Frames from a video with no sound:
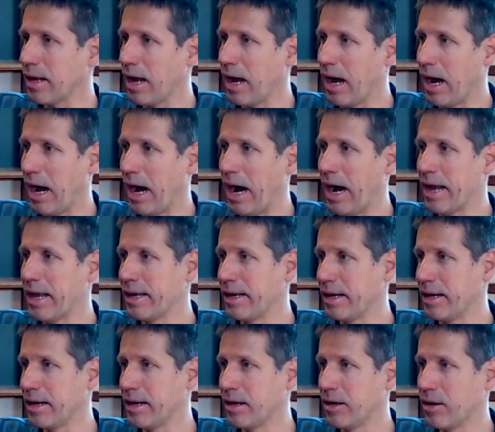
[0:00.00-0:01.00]
I
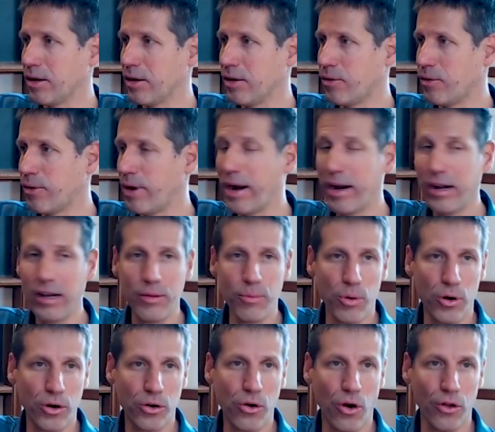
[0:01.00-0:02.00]
rarely
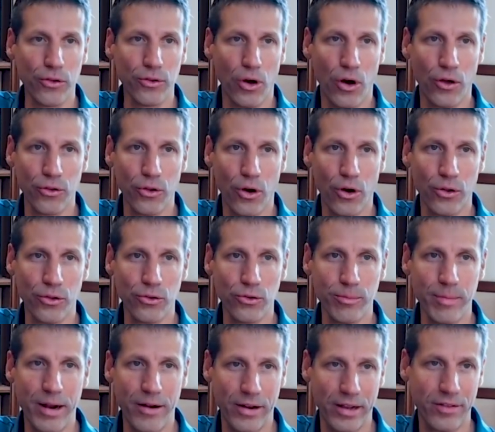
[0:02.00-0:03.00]
work on
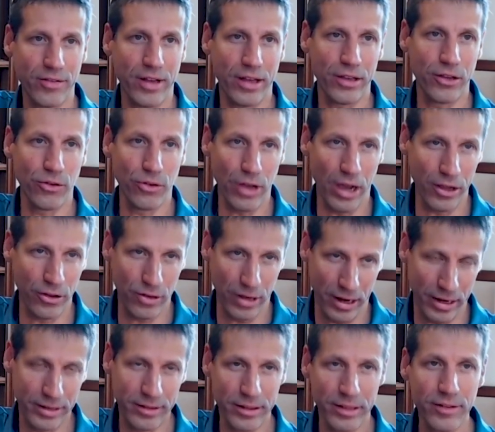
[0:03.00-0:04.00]
numerics. I
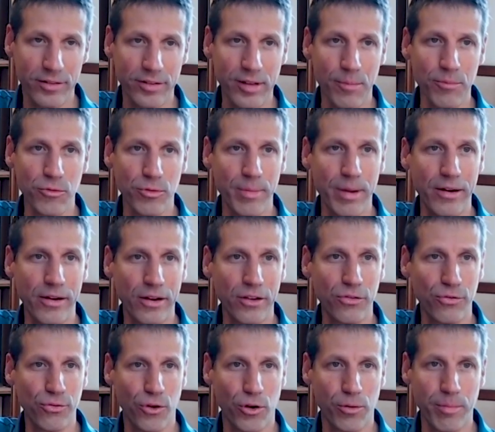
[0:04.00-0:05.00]
did some numerics
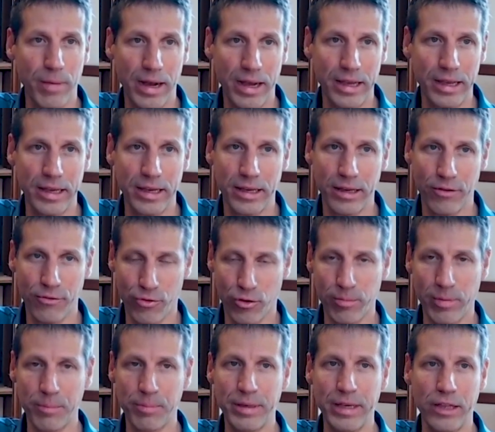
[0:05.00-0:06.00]
for my
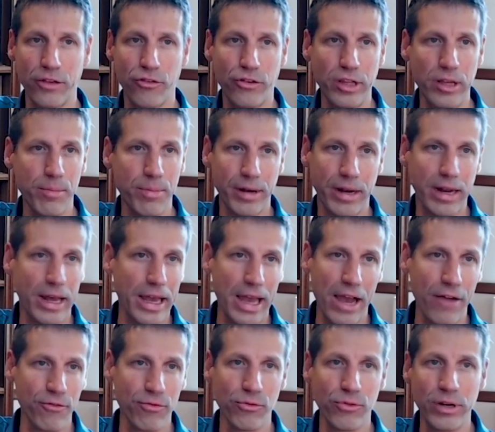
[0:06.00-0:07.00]
PhD, but I
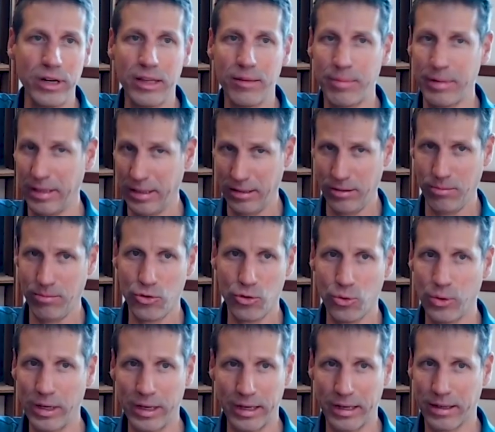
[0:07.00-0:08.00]
haven't really been
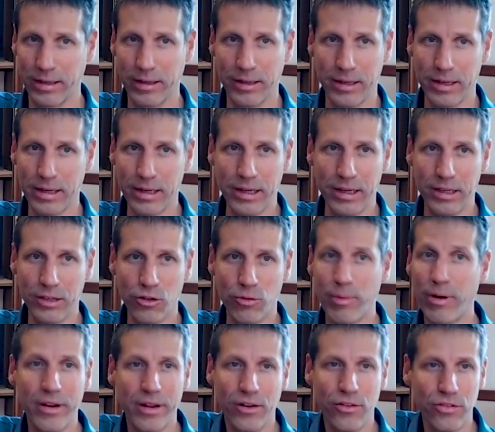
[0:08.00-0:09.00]
doing
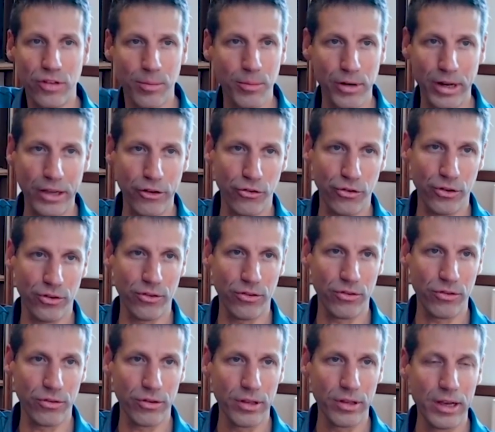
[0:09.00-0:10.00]
numerical
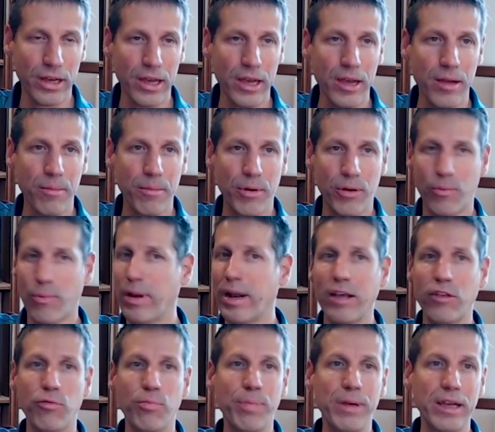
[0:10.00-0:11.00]
simulations. But when I
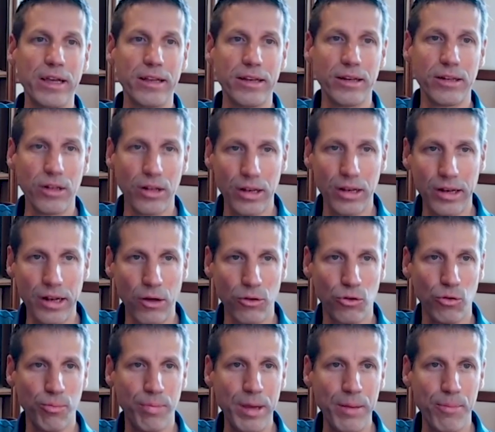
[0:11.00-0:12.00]
speak now to
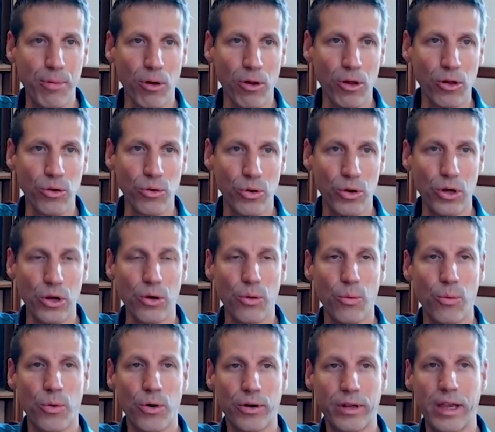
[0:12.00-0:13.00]
people
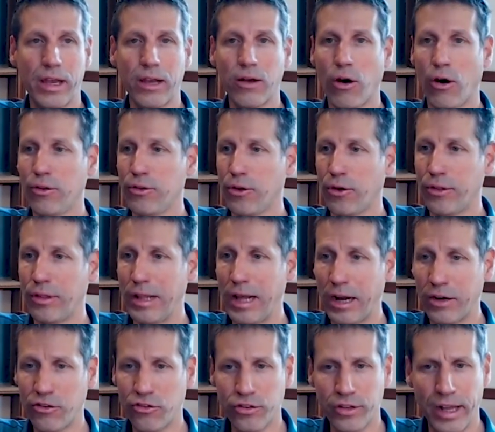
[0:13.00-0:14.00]
working on
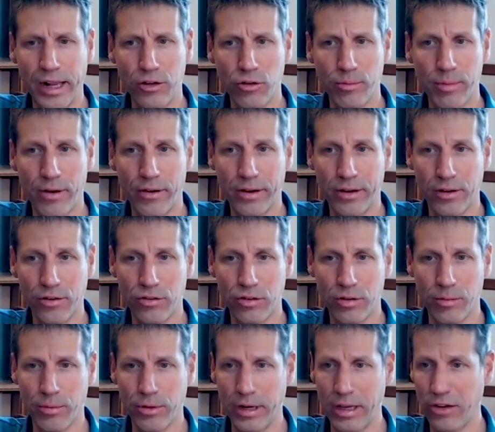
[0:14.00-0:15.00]
large-scale numerical
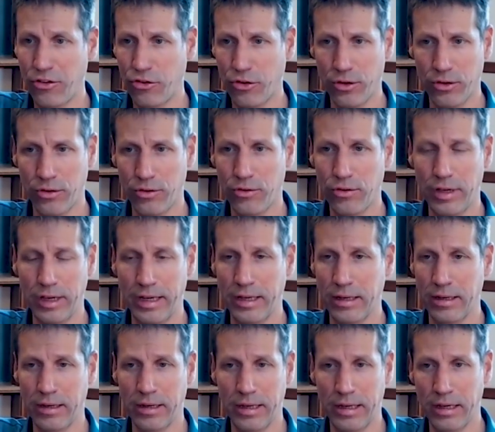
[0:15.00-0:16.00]
simulations
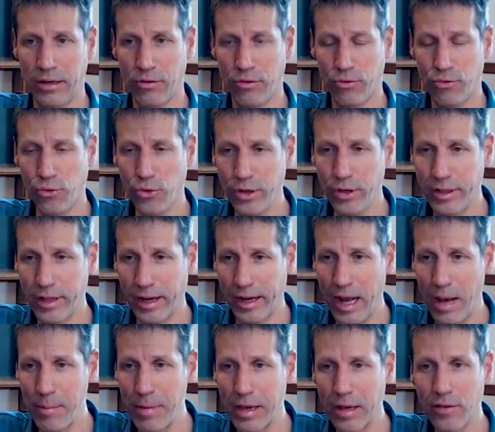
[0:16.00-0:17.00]
in fluid
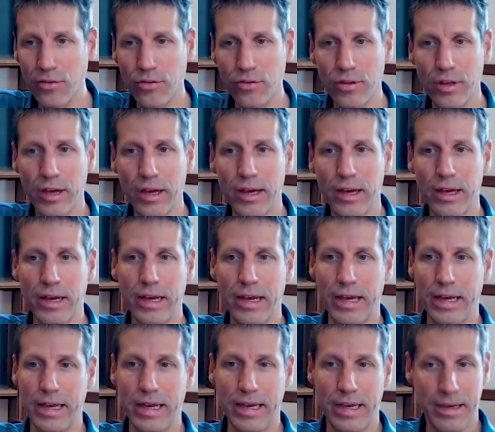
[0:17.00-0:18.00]
dynamics,
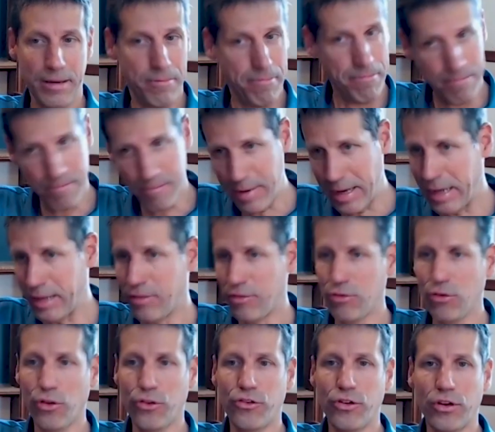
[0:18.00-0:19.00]
it's
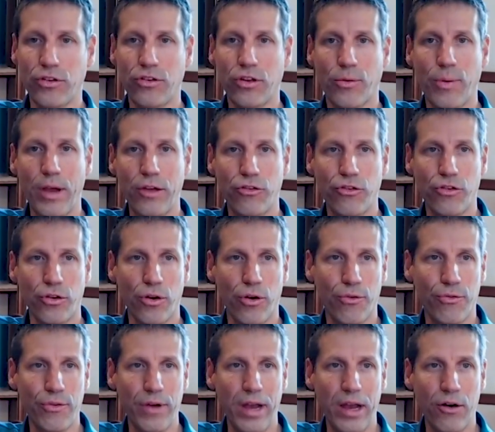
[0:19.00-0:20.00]
not just a question
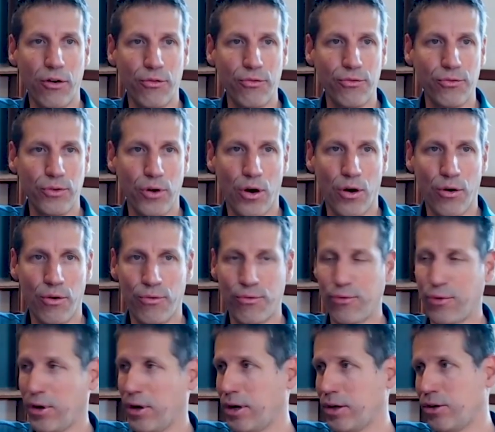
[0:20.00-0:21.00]
of
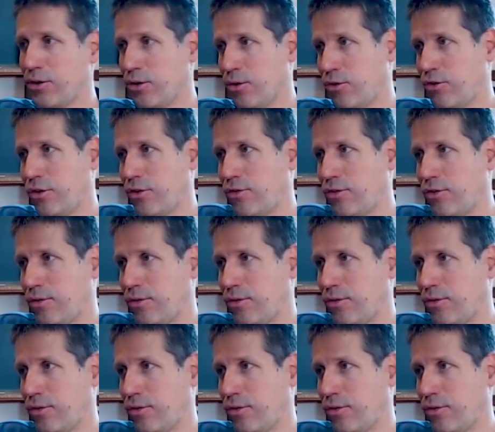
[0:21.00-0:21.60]
you know, just